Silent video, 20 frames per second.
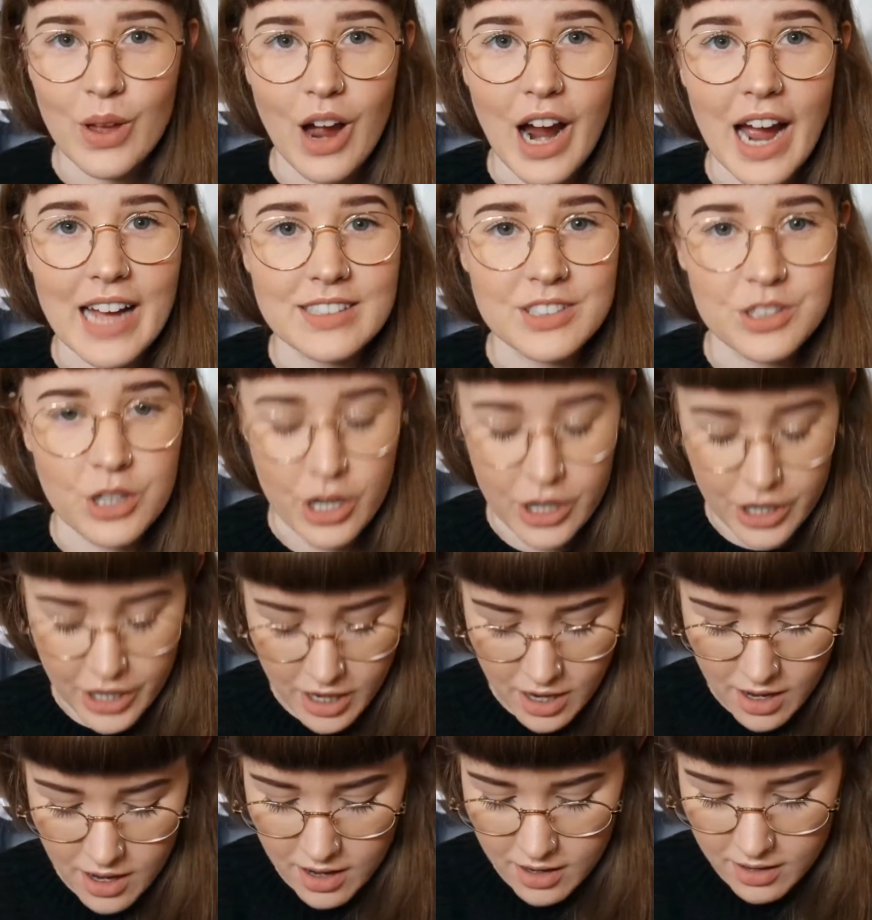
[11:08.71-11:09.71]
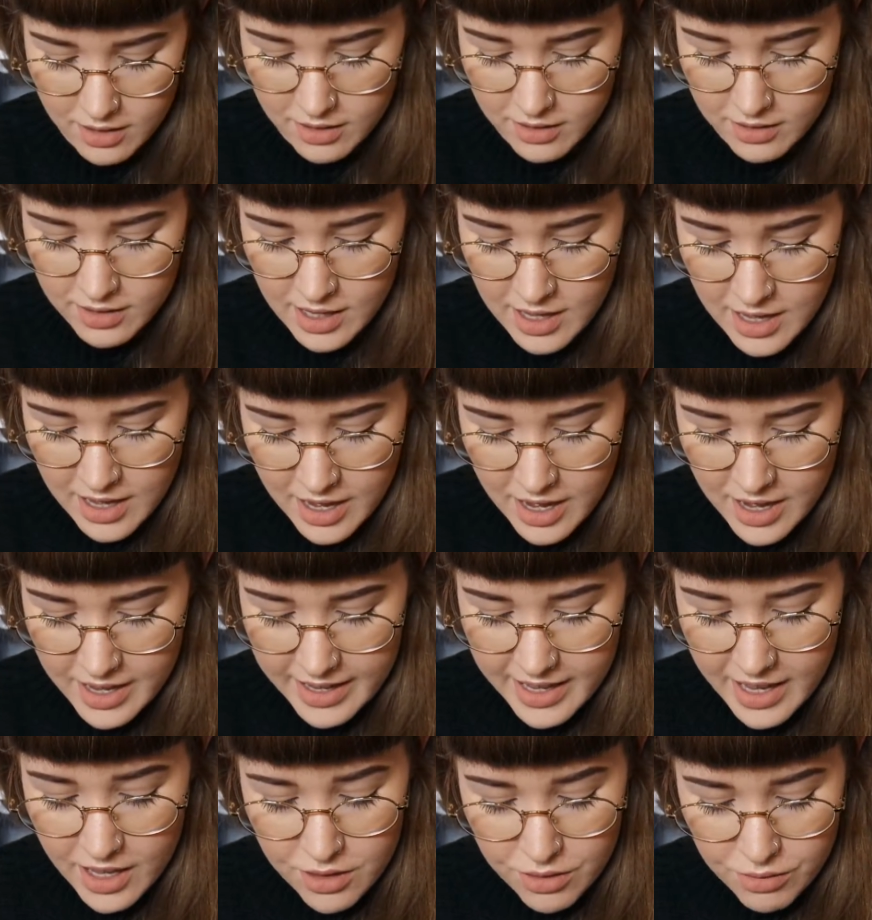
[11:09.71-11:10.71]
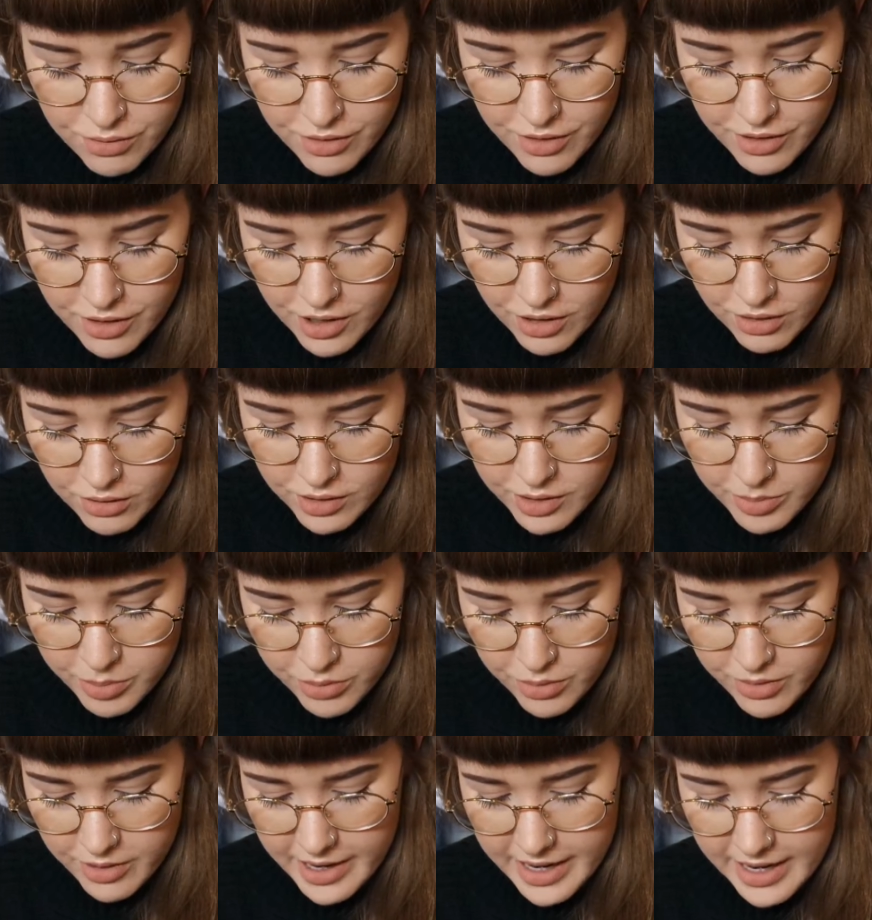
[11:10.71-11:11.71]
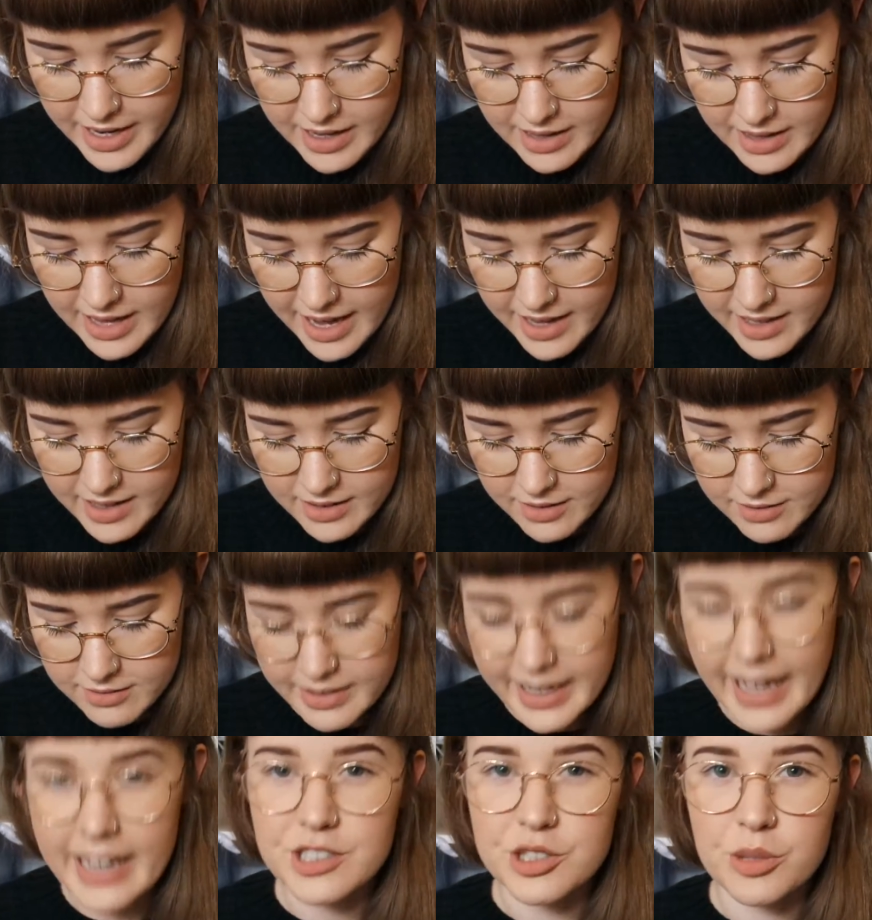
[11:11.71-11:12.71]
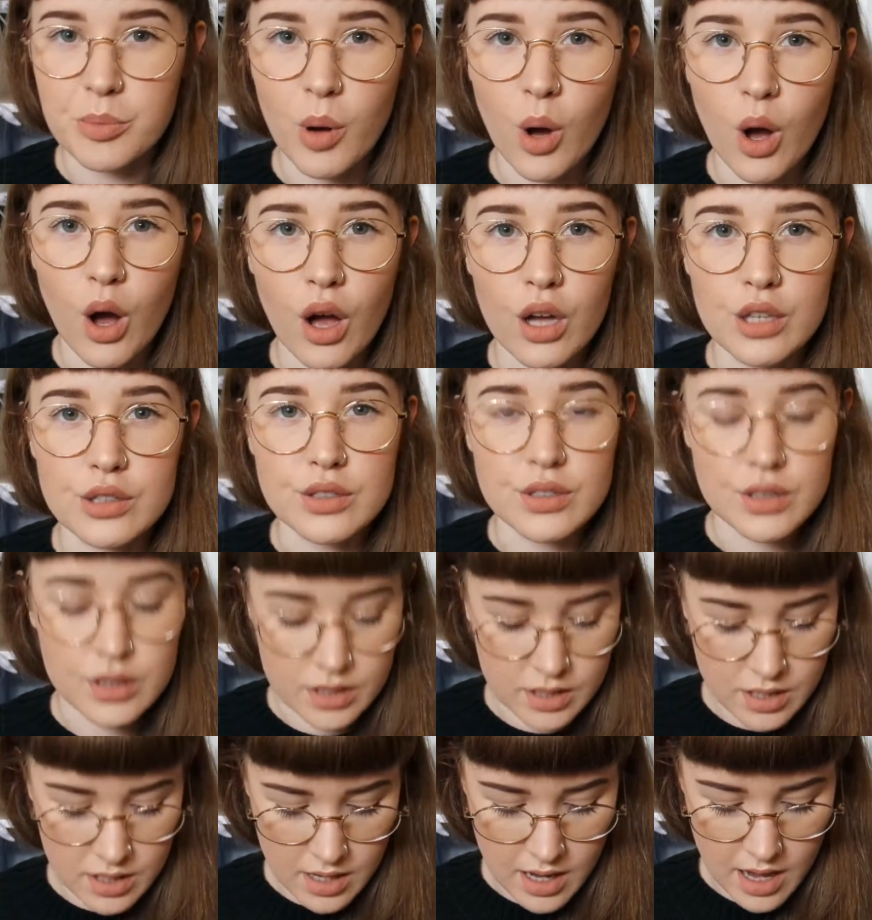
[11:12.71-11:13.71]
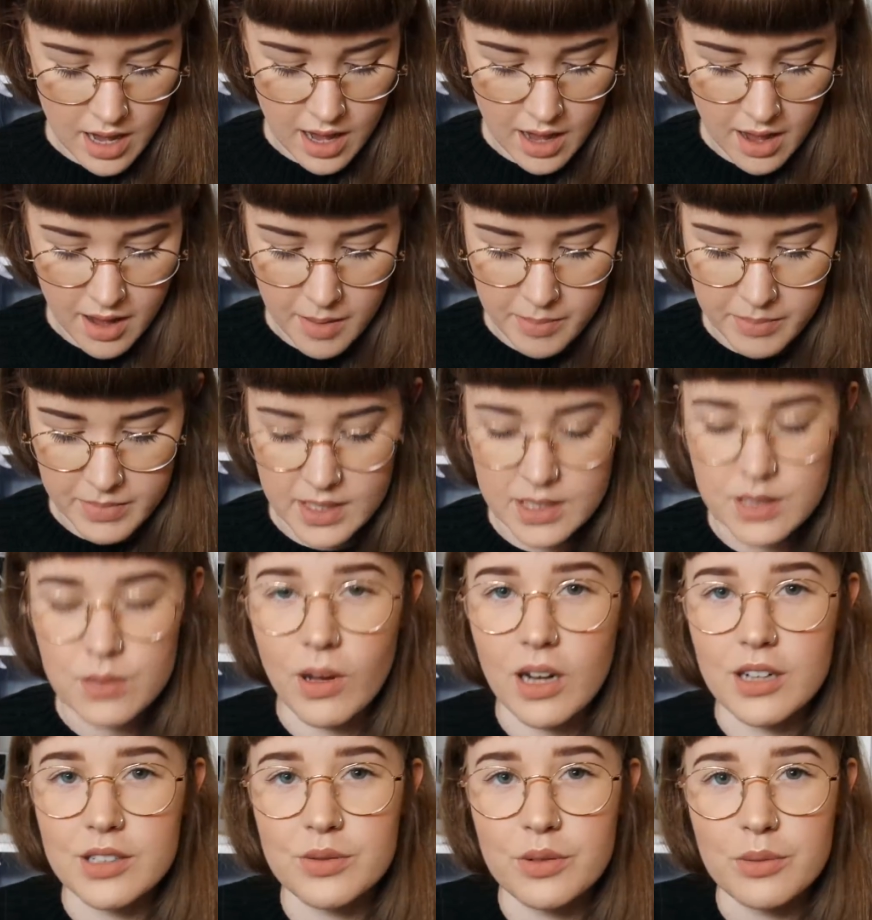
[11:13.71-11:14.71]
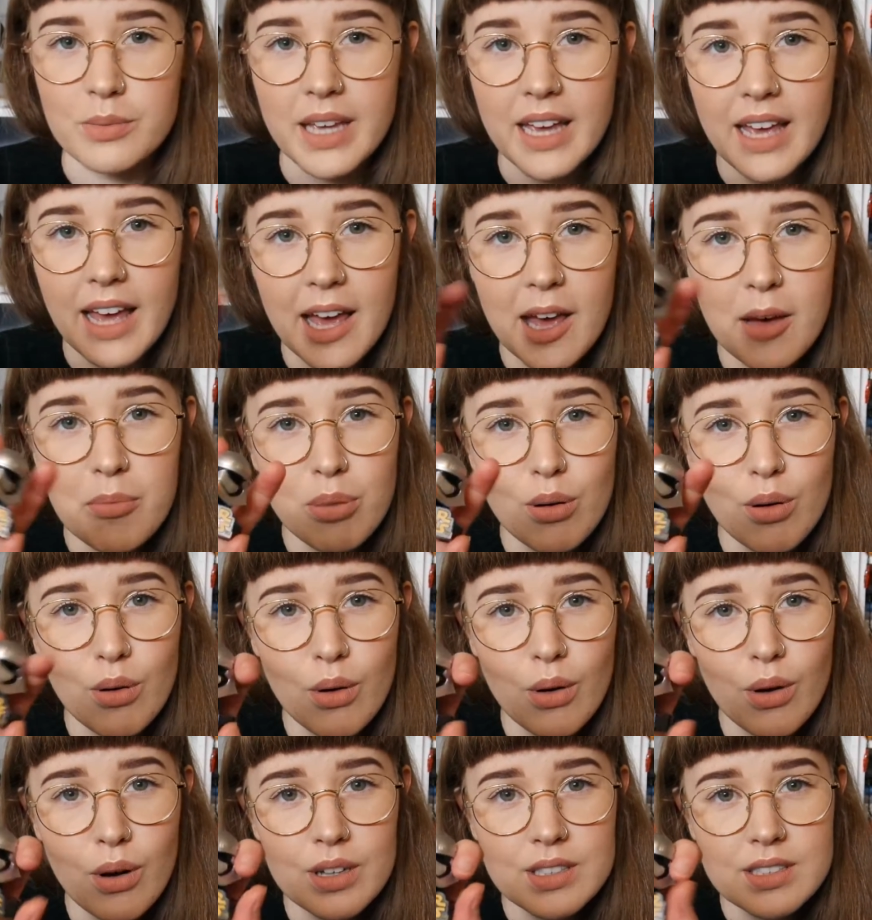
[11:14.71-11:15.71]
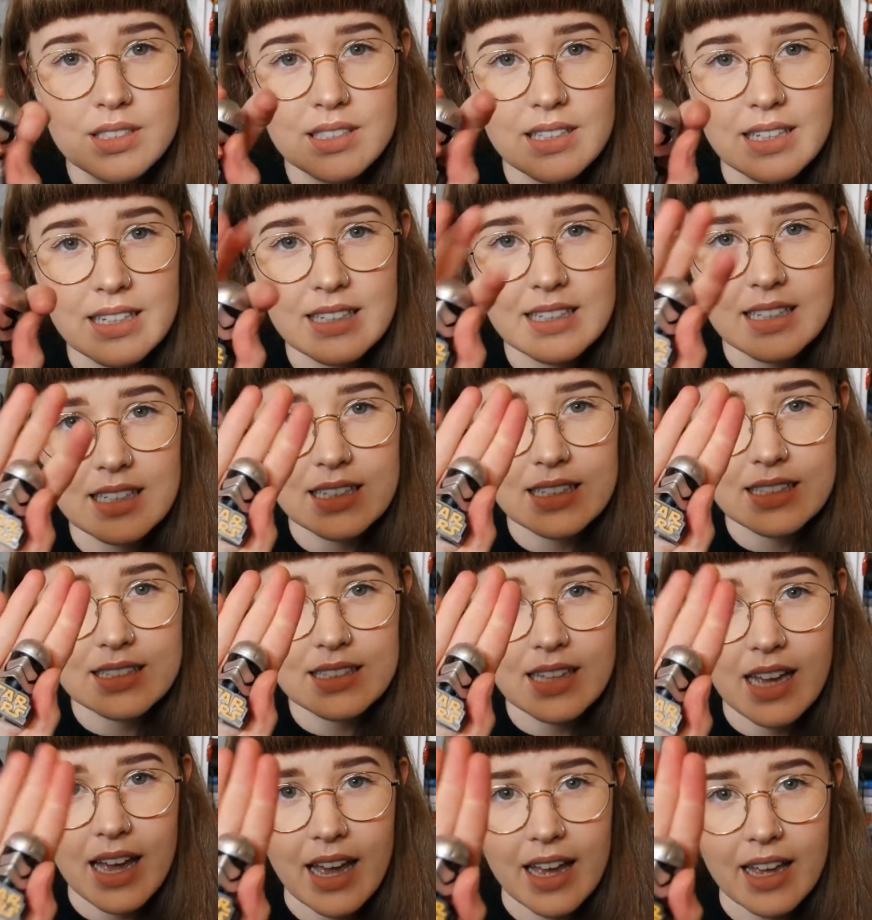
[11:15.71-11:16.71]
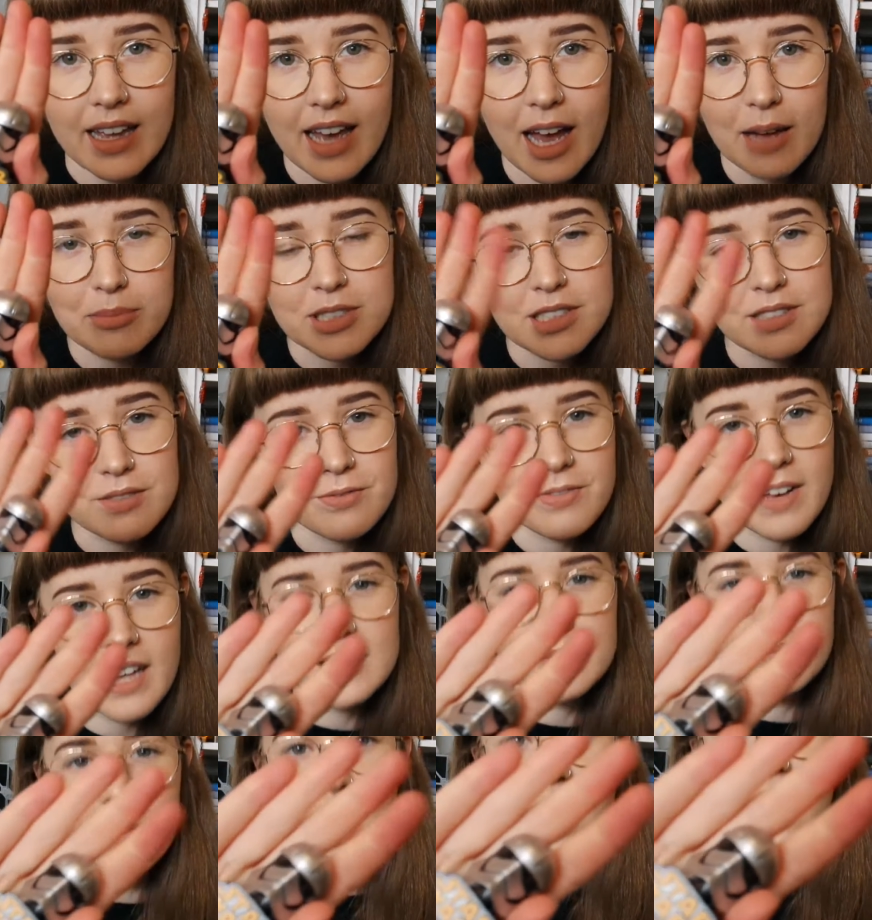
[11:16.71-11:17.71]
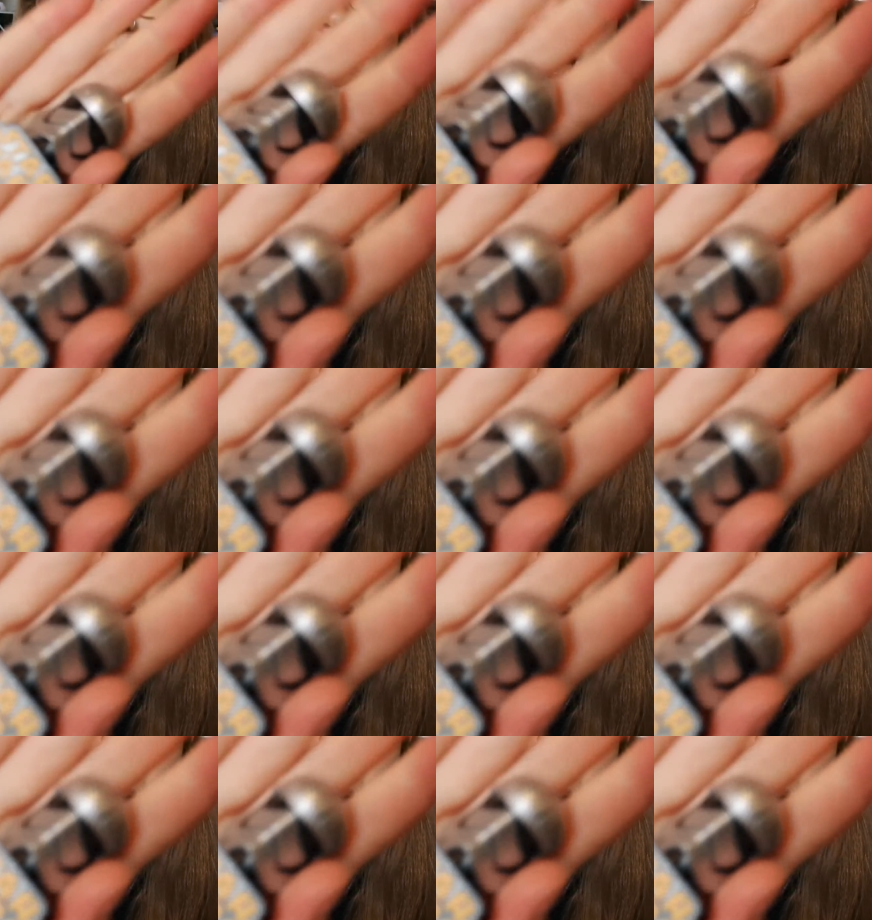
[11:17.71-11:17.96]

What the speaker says: Alright, so I'll get through all the boring like little gachapons. This one is from the airport. It is a Captain Phasma